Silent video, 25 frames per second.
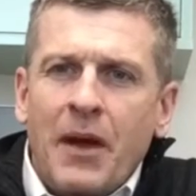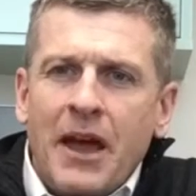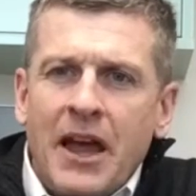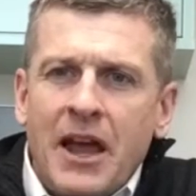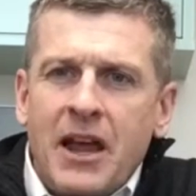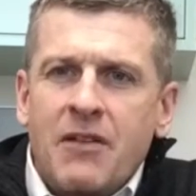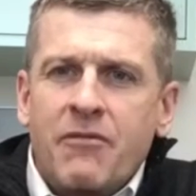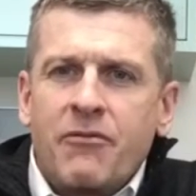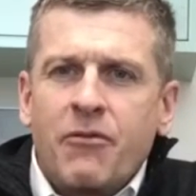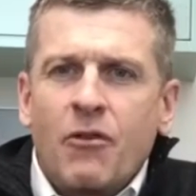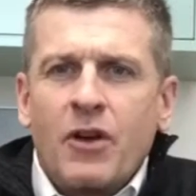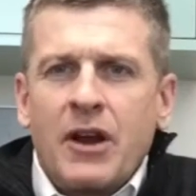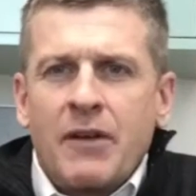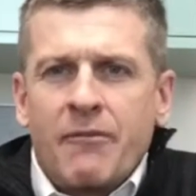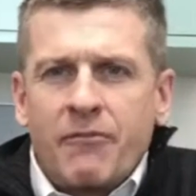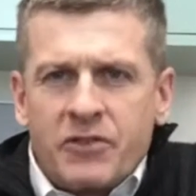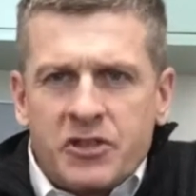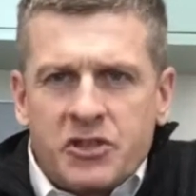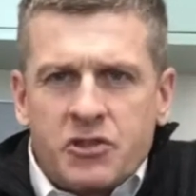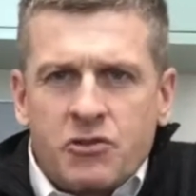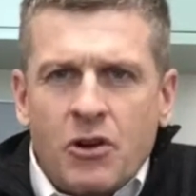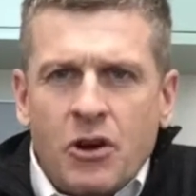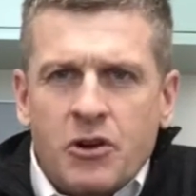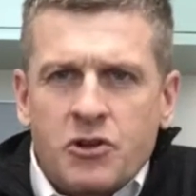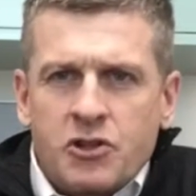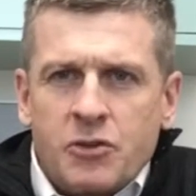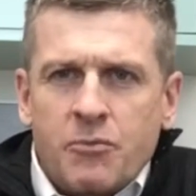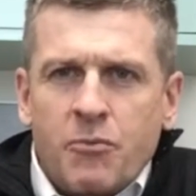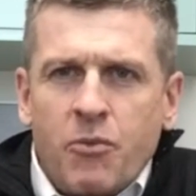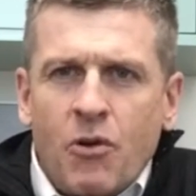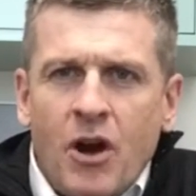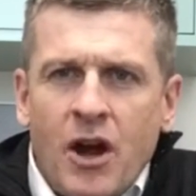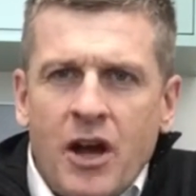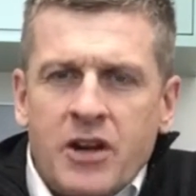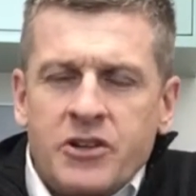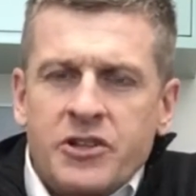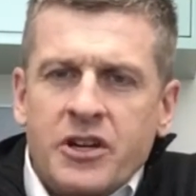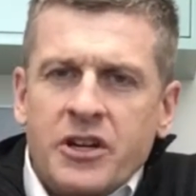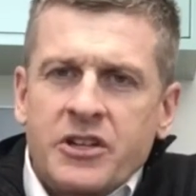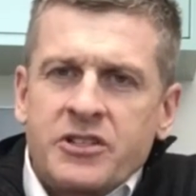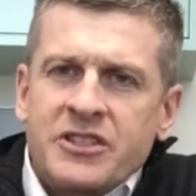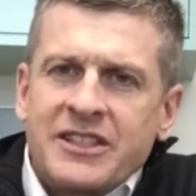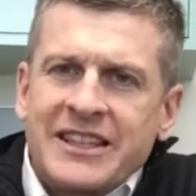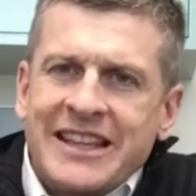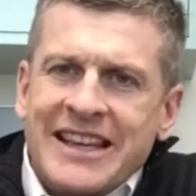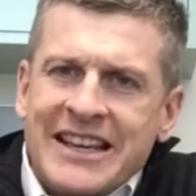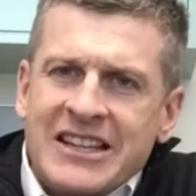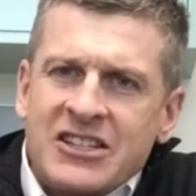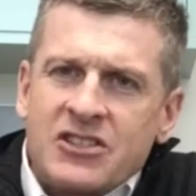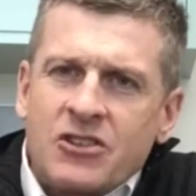pay for infrastructure projects
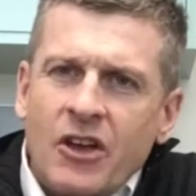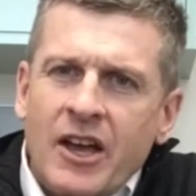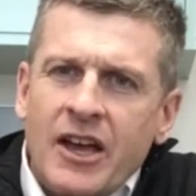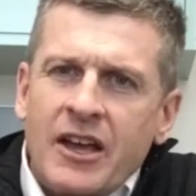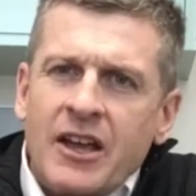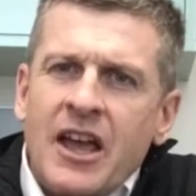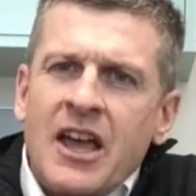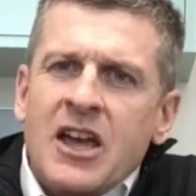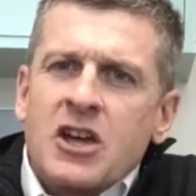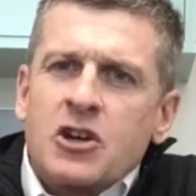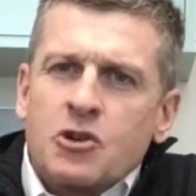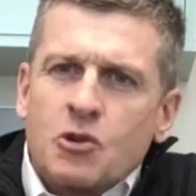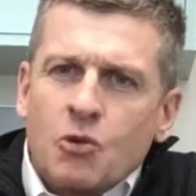things like